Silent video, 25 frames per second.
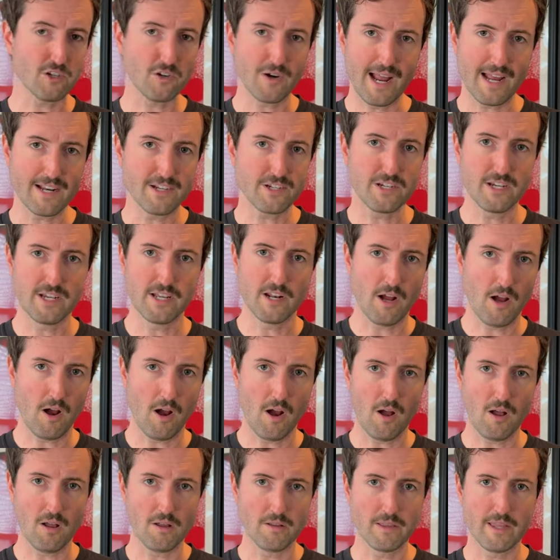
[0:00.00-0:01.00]
scratchy at
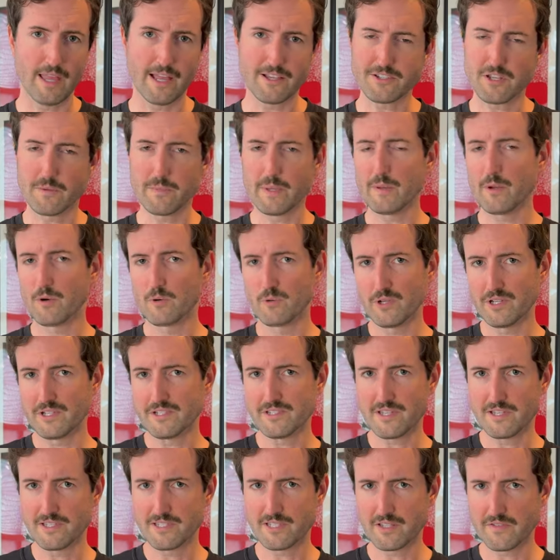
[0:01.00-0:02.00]
all. Now, some people are really
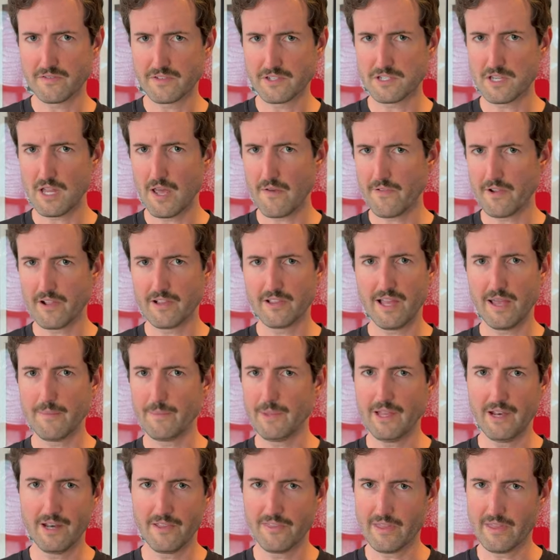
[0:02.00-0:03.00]
sensitive to stuff and claim that